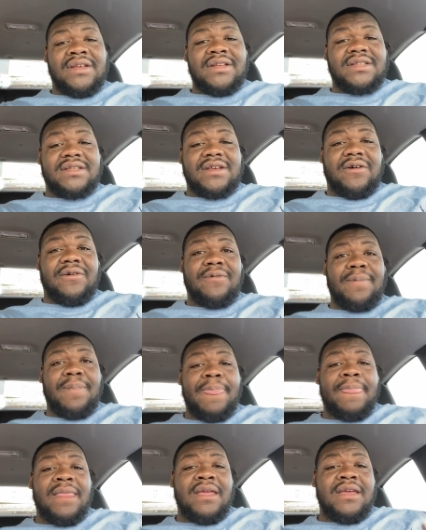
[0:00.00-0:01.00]
So
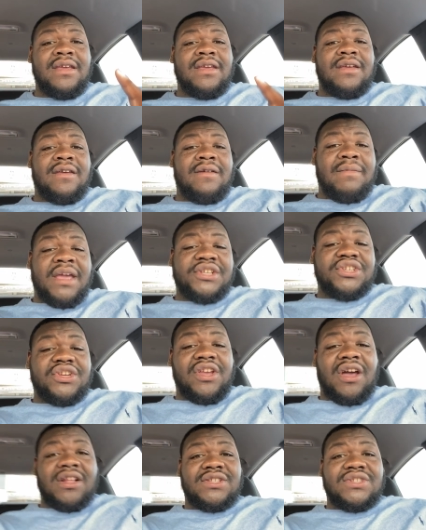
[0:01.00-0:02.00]
make sure
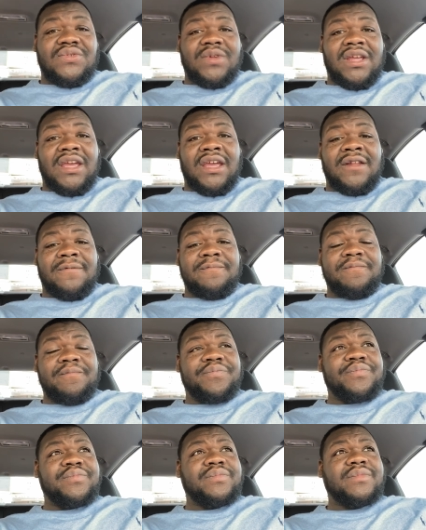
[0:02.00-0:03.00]
y'all tune in
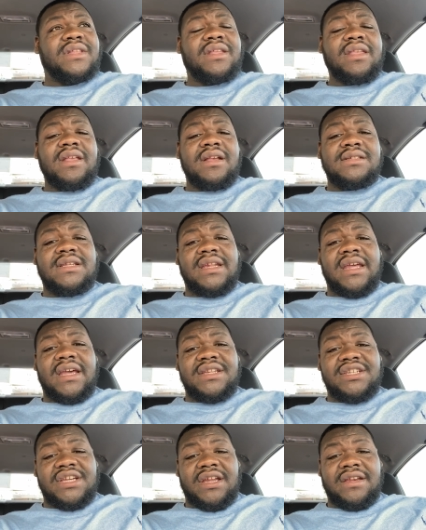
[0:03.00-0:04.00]
to the
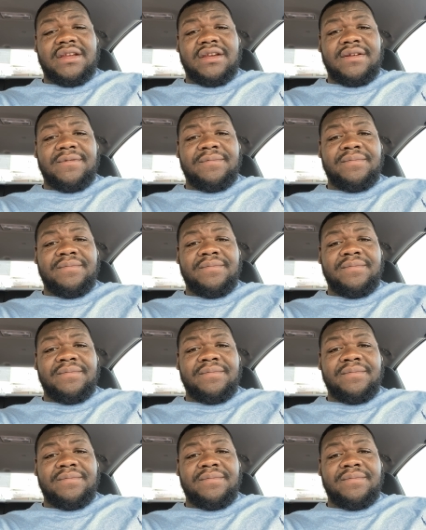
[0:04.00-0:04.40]
Agenda